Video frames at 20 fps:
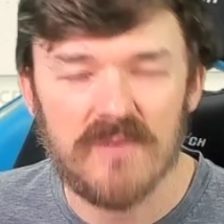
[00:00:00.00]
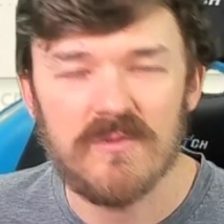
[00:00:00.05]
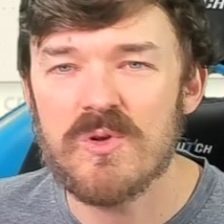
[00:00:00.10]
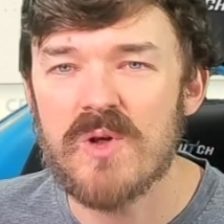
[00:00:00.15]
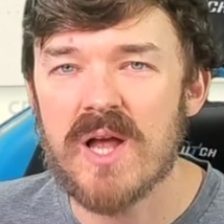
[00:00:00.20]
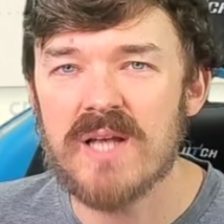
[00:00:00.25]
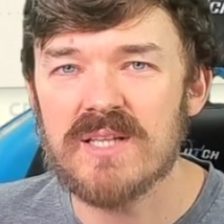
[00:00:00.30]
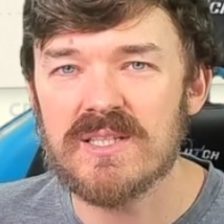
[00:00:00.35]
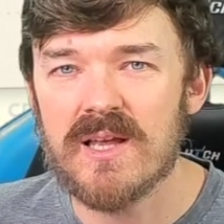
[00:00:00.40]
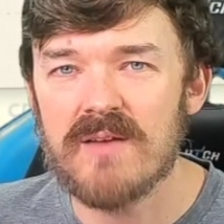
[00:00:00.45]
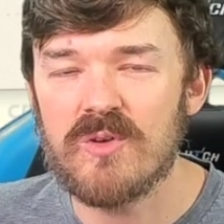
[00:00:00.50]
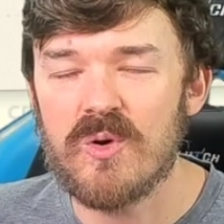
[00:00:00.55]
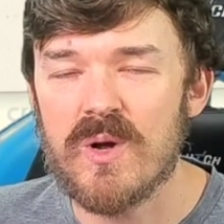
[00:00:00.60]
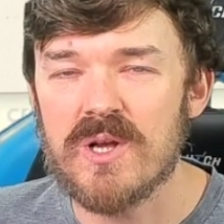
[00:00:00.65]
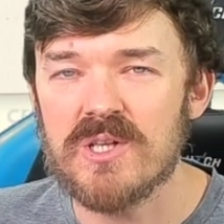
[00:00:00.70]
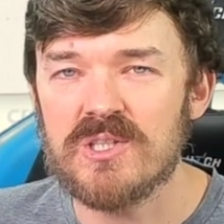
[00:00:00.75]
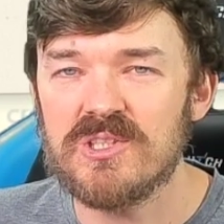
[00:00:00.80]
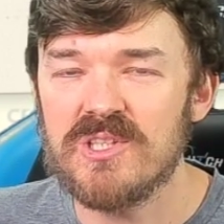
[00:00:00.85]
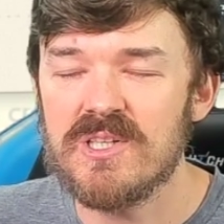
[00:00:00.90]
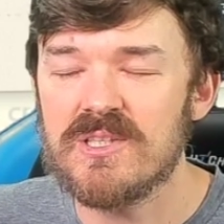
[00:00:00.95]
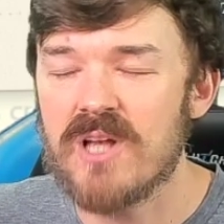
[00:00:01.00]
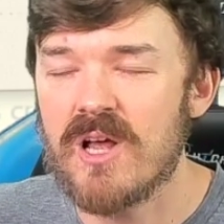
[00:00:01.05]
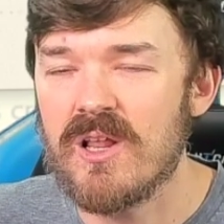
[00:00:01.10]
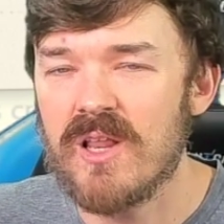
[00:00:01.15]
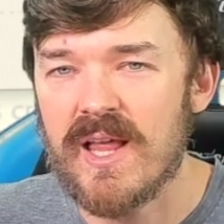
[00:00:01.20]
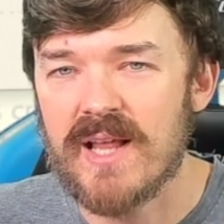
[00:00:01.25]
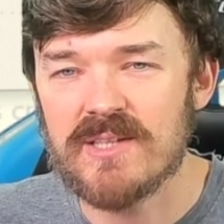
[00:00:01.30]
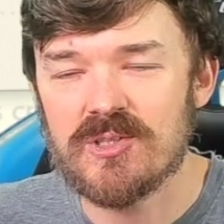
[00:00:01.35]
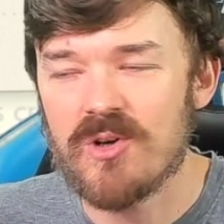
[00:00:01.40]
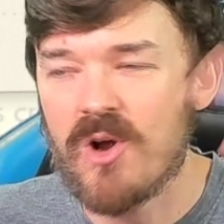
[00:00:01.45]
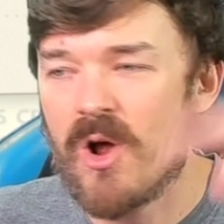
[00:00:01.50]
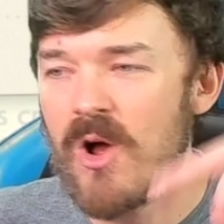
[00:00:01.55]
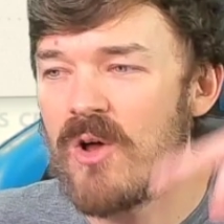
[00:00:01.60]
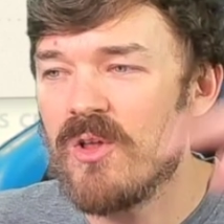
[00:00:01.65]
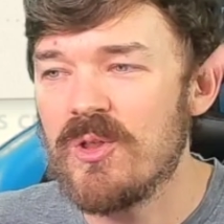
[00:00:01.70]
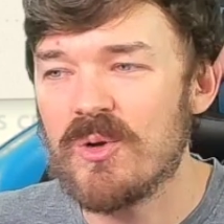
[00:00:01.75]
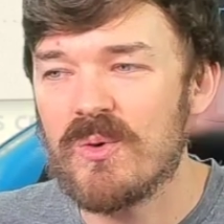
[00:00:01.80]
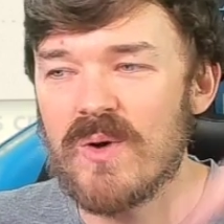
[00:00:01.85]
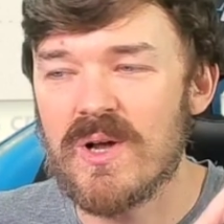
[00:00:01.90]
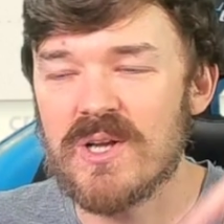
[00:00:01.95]
If you guys have questions, I'll answer
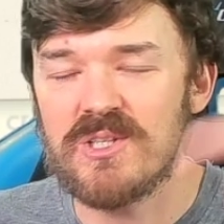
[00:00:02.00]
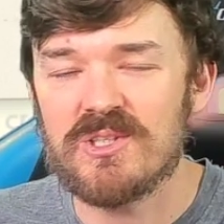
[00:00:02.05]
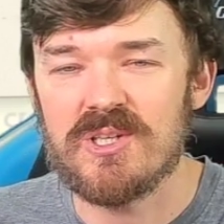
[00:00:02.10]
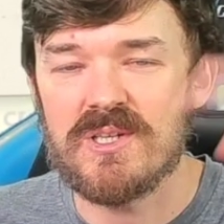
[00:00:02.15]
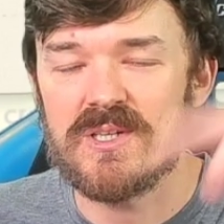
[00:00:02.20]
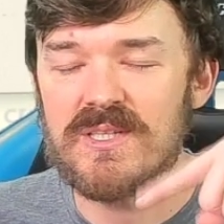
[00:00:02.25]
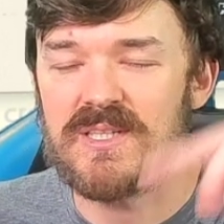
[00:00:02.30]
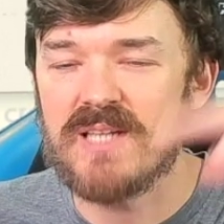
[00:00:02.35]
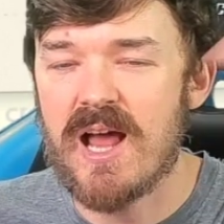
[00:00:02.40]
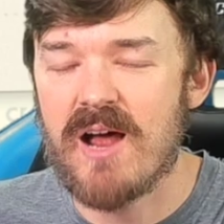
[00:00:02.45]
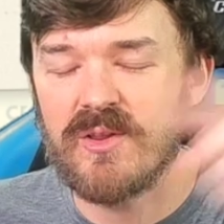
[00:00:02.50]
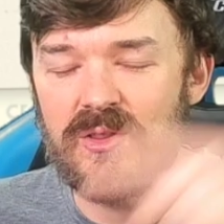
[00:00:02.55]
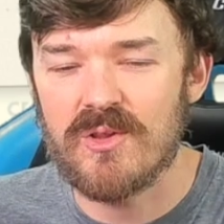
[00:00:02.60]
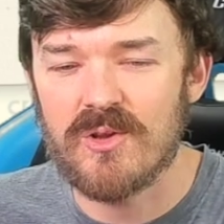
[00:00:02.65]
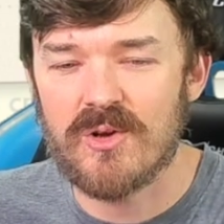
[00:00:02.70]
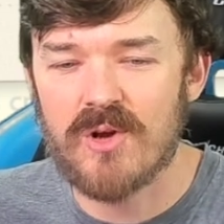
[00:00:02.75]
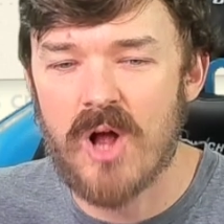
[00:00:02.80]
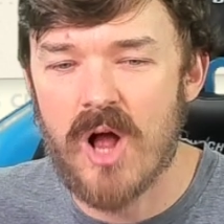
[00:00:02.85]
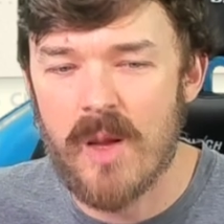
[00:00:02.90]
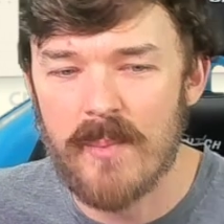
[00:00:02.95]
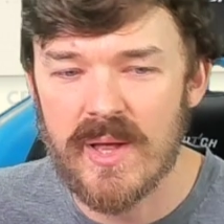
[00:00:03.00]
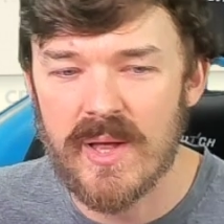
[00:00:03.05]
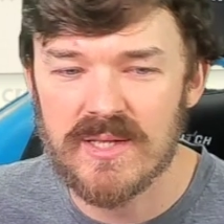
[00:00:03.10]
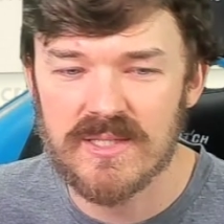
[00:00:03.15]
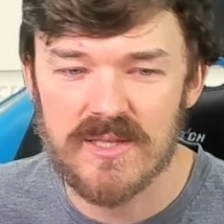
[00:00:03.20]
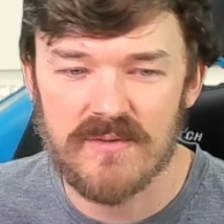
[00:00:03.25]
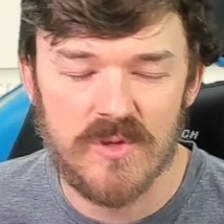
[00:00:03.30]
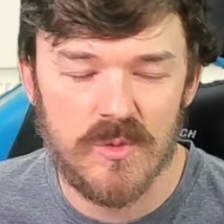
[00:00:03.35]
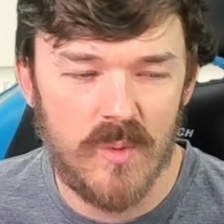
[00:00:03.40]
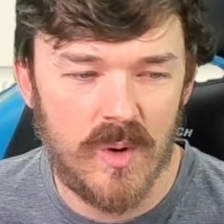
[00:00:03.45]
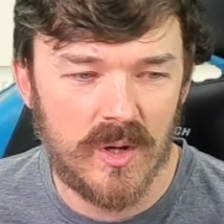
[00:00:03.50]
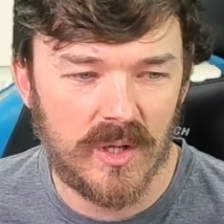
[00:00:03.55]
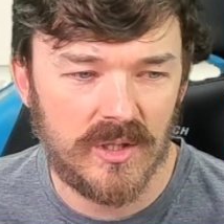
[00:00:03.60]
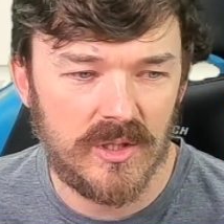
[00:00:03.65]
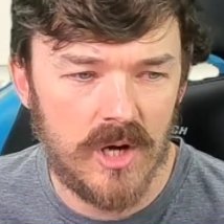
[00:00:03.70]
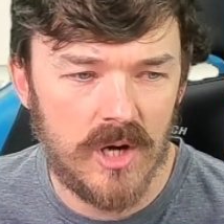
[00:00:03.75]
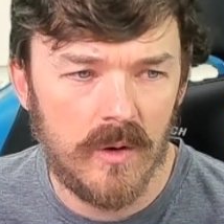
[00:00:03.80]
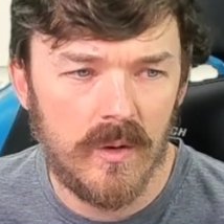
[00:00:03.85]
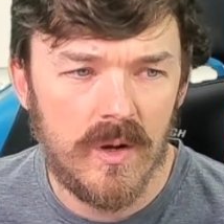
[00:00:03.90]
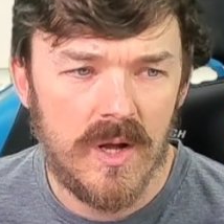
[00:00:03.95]
all the questions down in the comments. If you want to
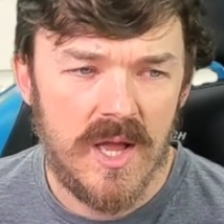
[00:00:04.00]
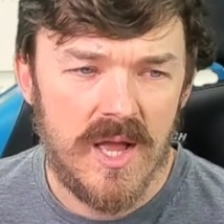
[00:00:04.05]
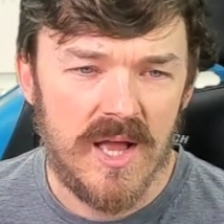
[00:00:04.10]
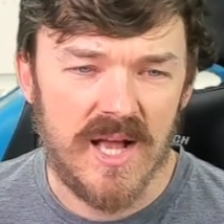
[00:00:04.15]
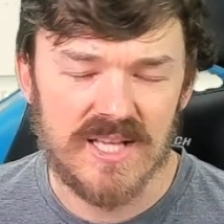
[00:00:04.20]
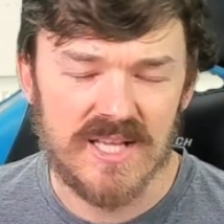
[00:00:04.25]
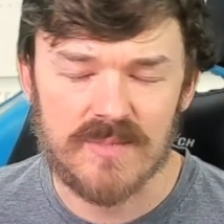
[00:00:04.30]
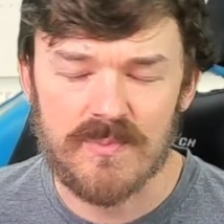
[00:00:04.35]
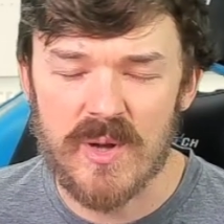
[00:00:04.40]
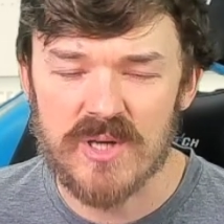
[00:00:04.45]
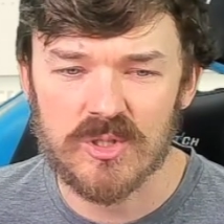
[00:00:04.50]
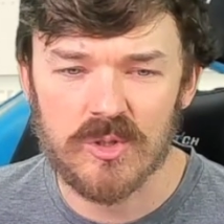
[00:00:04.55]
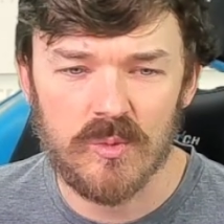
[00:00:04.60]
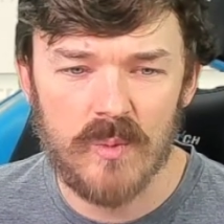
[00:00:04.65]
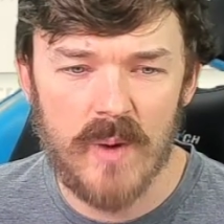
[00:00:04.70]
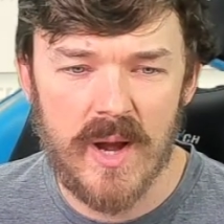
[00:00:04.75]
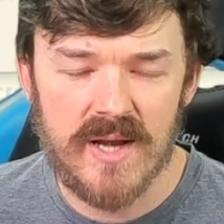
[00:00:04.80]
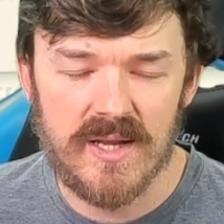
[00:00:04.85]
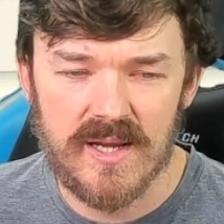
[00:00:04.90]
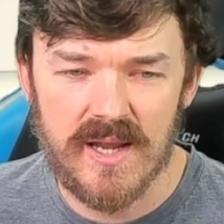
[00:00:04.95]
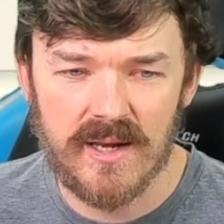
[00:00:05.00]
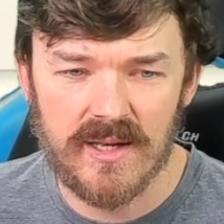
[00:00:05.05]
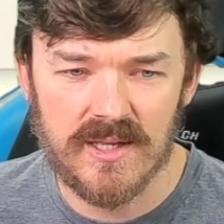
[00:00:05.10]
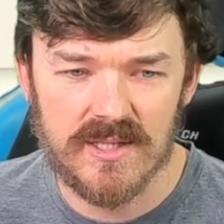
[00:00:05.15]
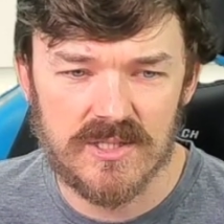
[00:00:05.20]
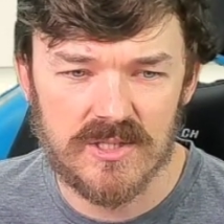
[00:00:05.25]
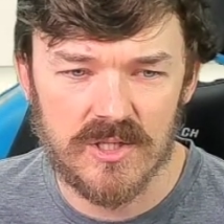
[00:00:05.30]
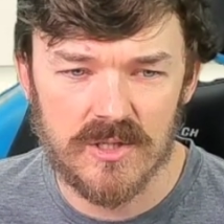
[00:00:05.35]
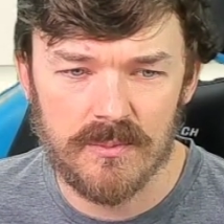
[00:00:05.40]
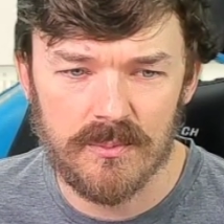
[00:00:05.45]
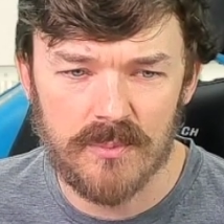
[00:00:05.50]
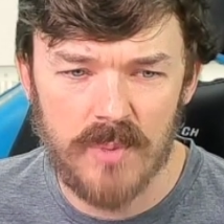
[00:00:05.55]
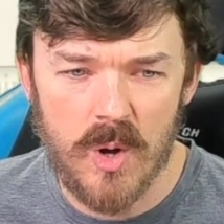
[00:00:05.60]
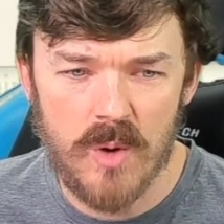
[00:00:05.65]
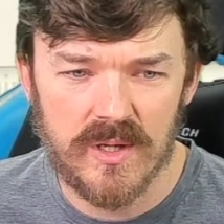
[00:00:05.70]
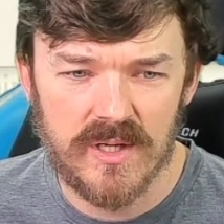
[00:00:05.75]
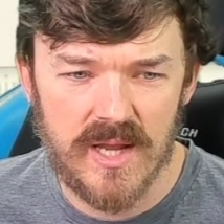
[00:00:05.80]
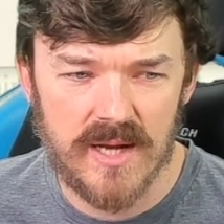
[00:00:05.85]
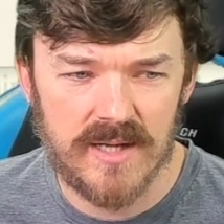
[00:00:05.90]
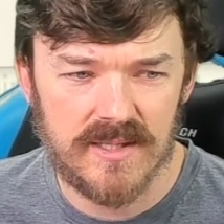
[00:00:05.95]
know a special way to get a certain
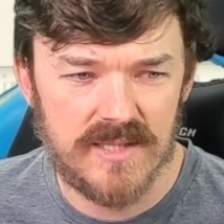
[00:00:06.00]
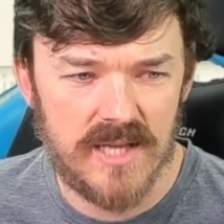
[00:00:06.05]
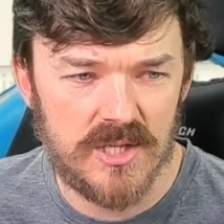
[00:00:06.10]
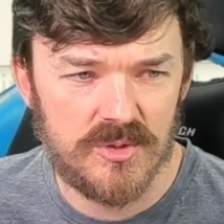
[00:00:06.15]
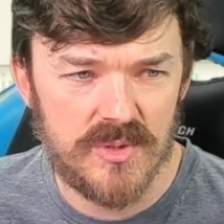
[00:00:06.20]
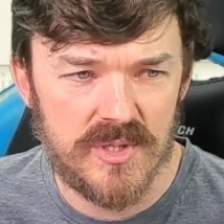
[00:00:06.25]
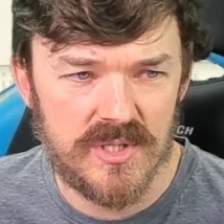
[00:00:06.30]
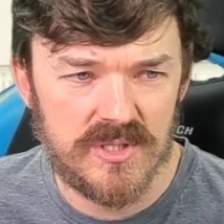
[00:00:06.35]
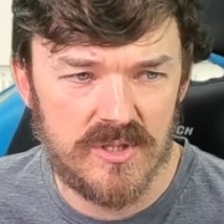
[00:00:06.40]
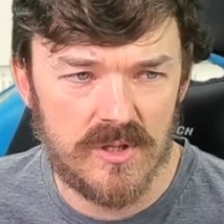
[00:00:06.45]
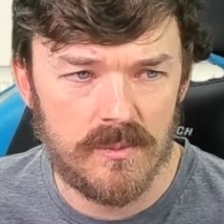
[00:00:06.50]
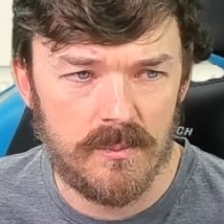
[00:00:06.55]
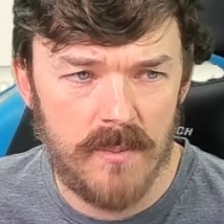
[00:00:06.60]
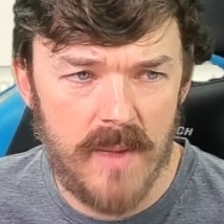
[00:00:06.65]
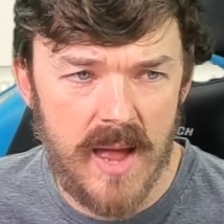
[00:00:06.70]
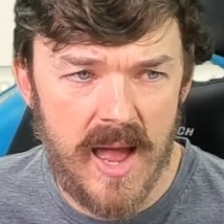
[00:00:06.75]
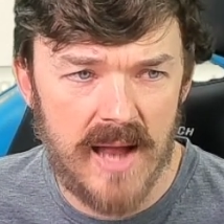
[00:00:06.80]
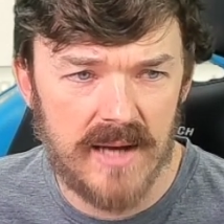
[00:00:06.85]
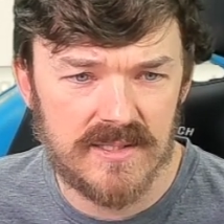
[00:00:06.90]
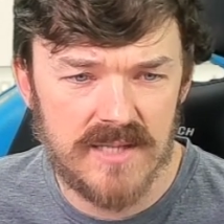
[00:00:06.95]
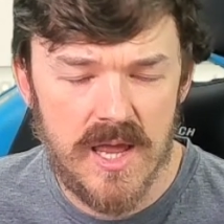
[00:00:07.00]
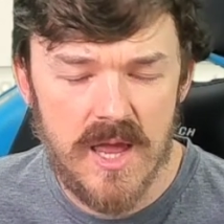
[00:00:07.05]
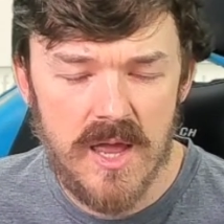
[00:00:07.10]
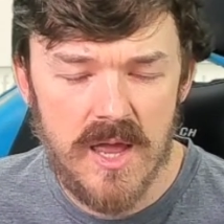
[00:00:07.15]
Pokedex entry to the max,